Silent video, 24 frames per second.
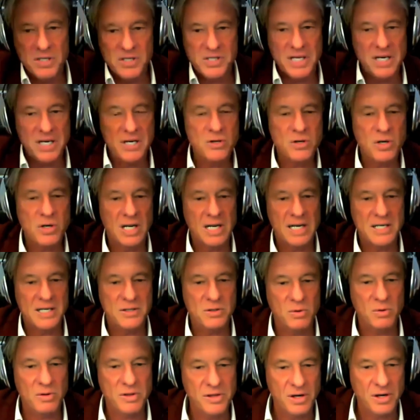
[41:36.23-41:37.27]
centralize
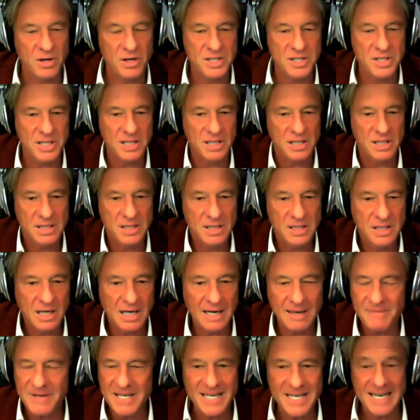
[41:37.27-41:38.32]
authority. Who
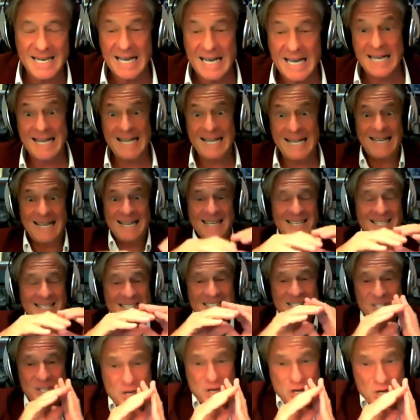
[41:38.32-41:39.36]
are I these mean, people, Rob?
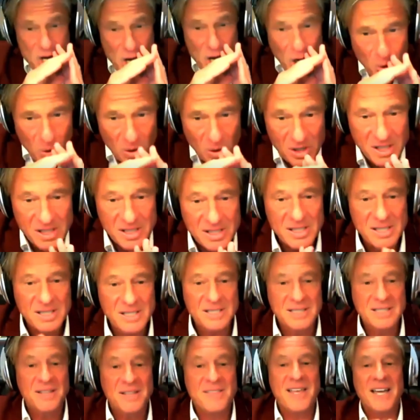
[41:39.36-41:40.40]
Who, who no, are these people?
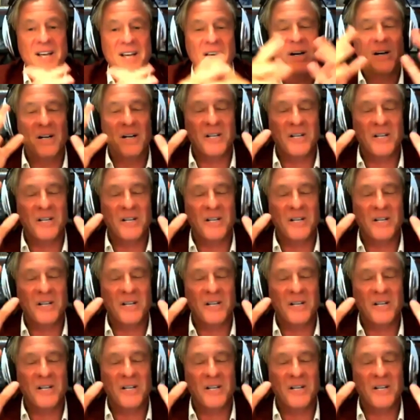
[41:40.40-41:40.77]
They are